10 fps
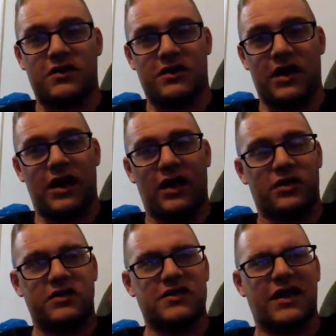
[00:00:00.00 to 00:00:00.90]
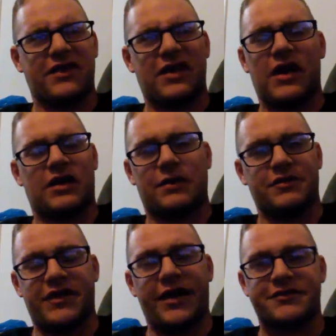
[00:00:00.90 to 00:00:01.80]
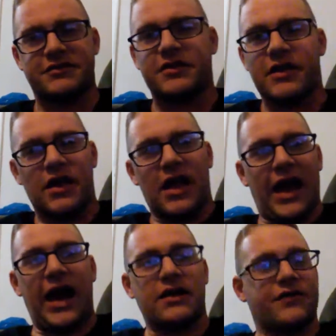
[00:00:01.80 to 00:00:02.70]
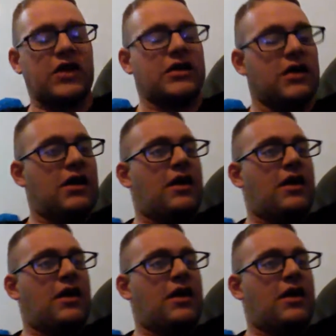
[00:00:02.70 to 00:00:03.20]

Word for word: He got at least I think he got a couple thousand out of it.